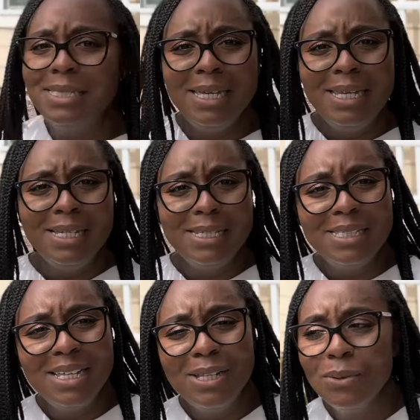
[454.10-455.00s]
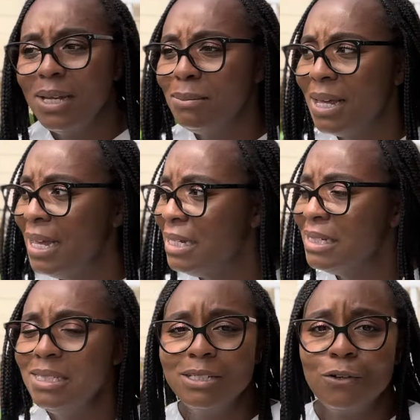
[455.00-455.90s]
is eating the celery. I'm like,
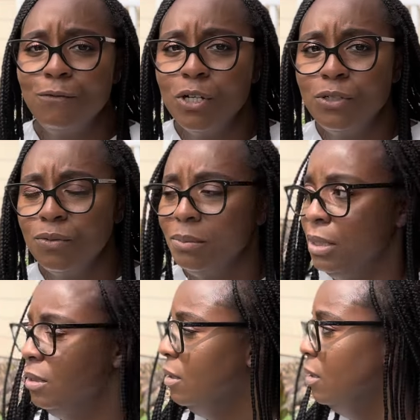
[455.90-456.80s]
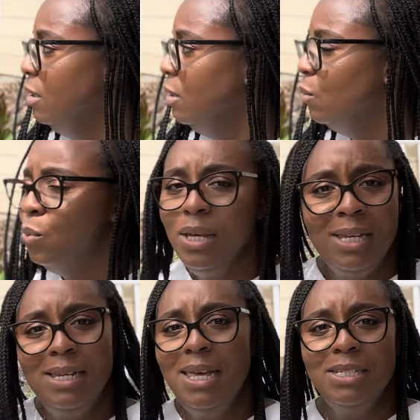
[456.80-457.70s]
this is a first for me.
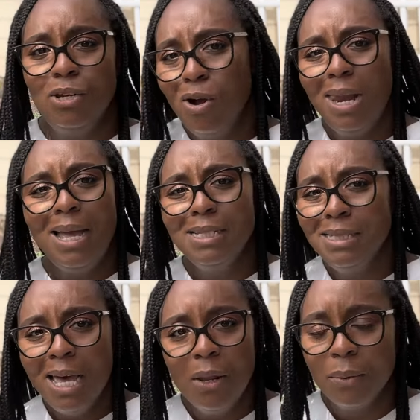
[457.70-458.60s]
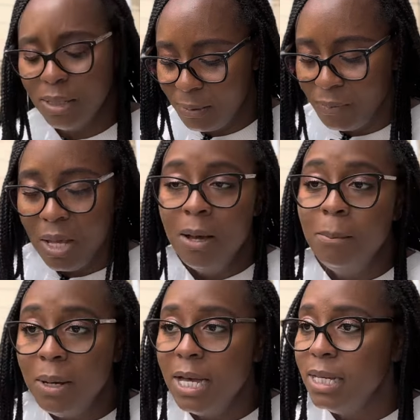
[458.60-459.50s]
When did they start liking celery?
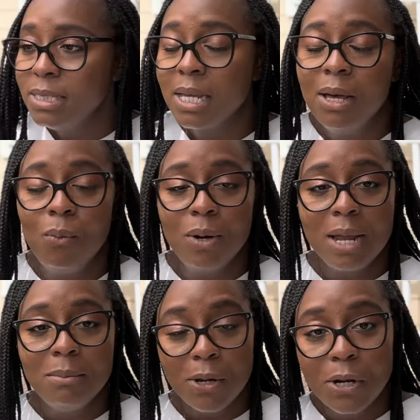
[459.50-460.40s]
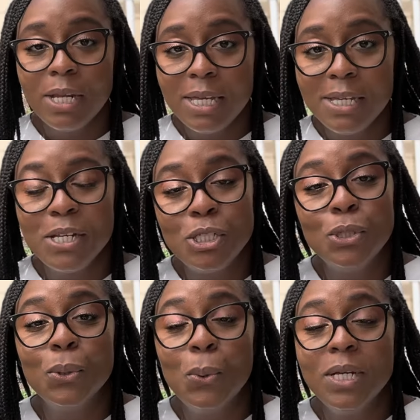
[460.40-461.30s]
But what I'm learning is
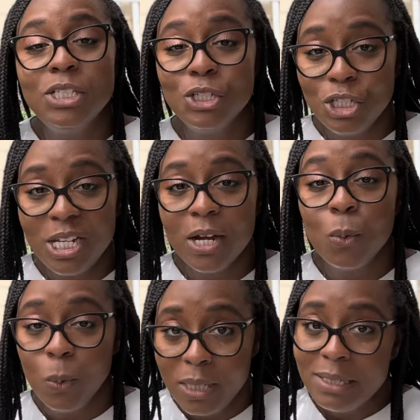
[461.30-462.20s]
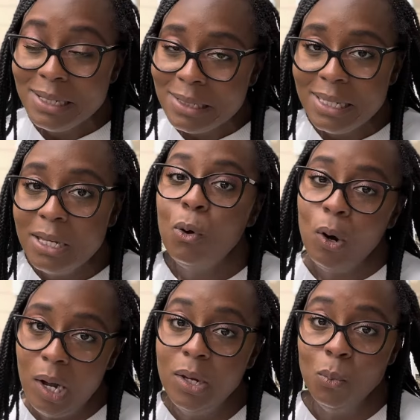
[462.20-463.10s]
you're going to share willingly
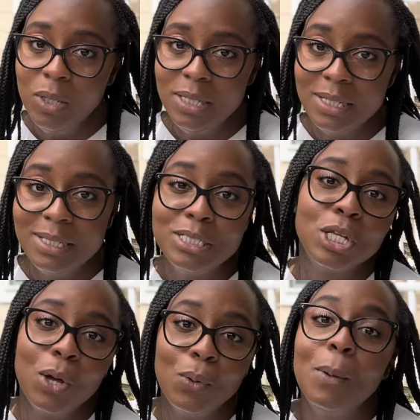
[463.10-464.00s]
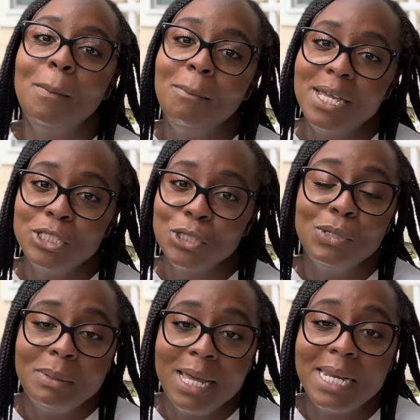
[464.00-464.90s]
or unwillingly. So make sure
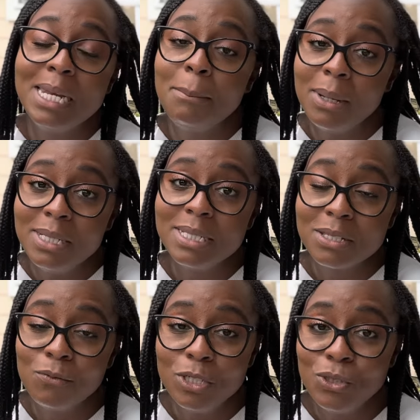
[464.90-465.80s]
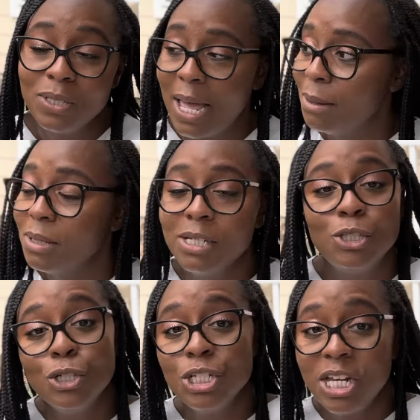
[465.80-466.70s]
you plant an abundance of what you like because
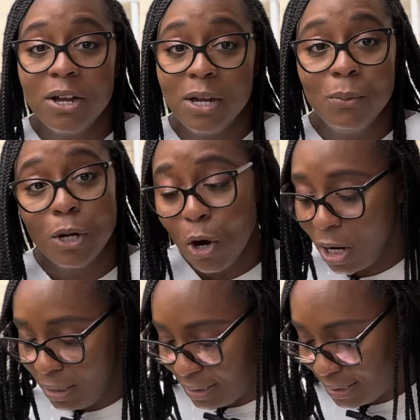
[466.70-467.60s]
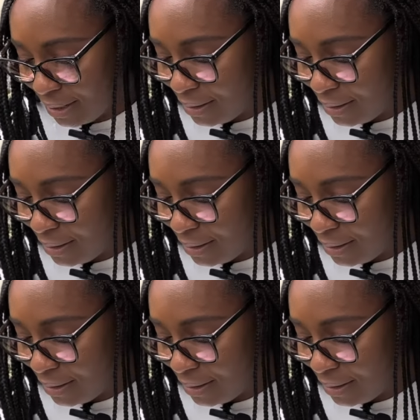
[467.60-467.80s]
you're sharing regardless.